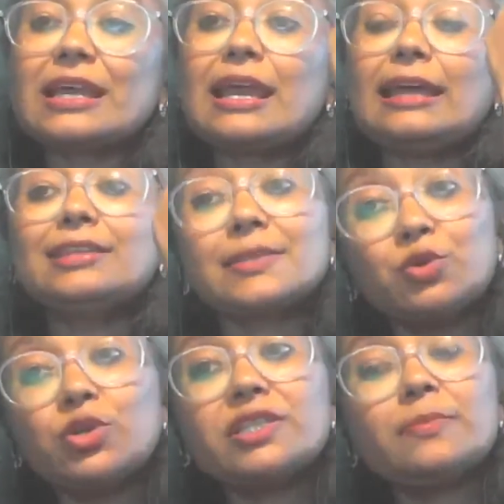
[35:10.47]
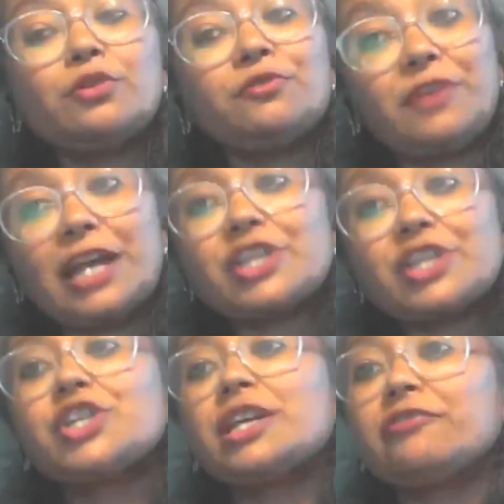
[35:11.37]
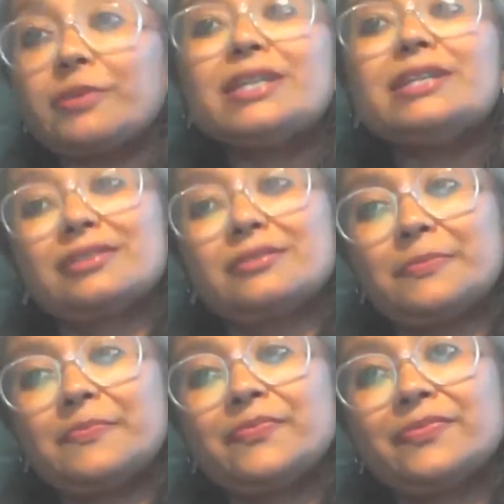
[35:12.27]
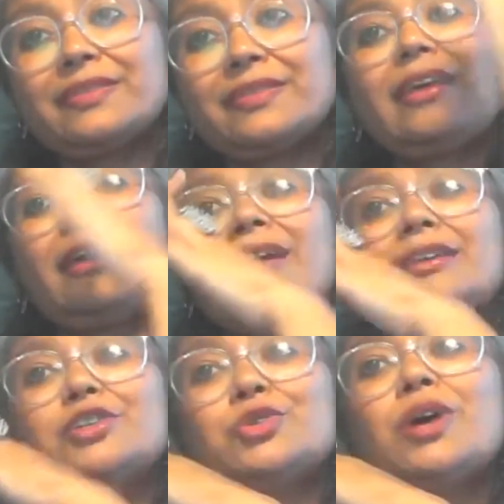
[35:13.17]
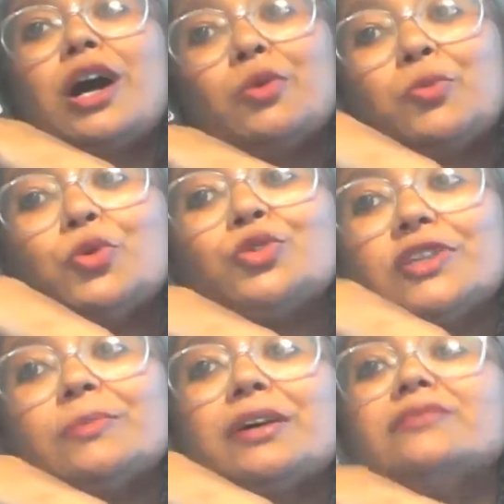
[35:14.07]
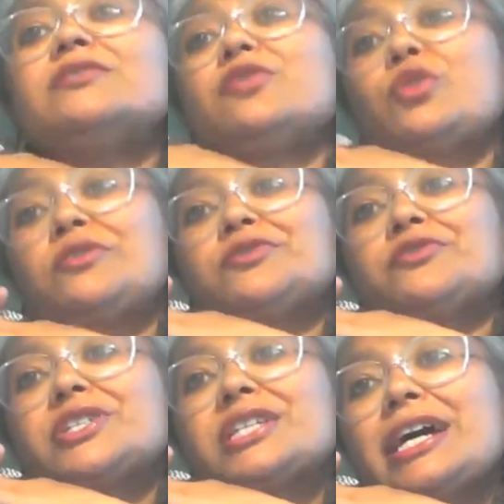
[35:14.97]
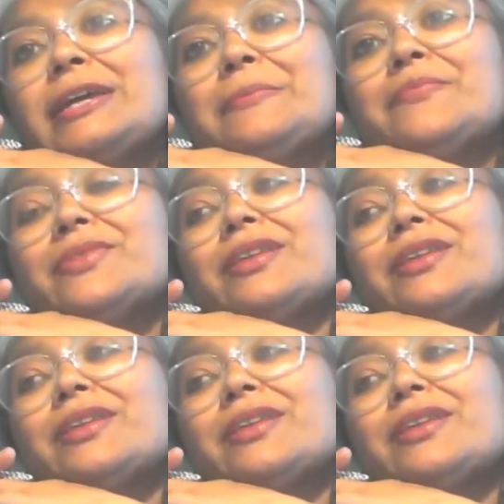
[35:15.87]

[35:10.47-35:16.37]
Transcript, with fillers: And this book is about fashion and feminism and, you know, how both of them have evolved over time.